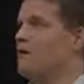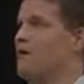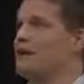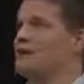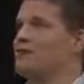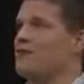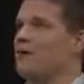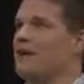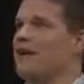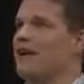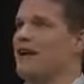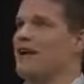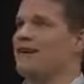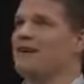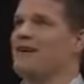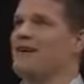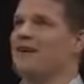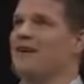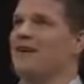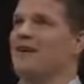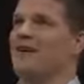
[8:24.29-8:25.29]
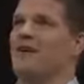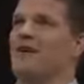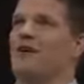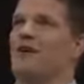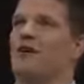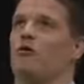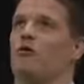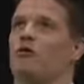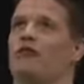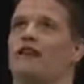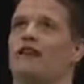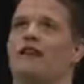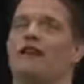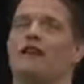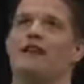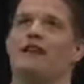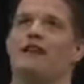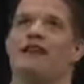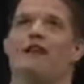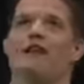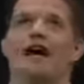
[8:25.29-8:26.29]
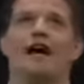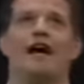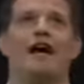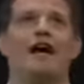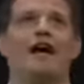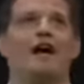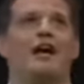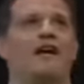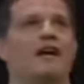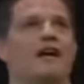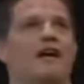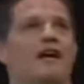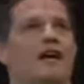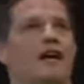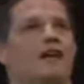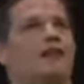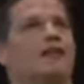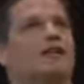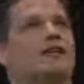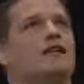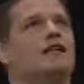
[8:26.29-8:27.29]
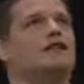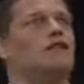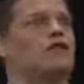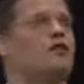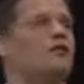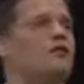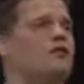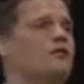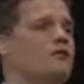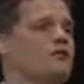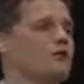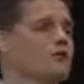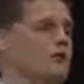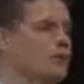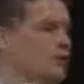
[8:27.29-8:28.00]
read this one guarantee the other day where the guy guaranteed if you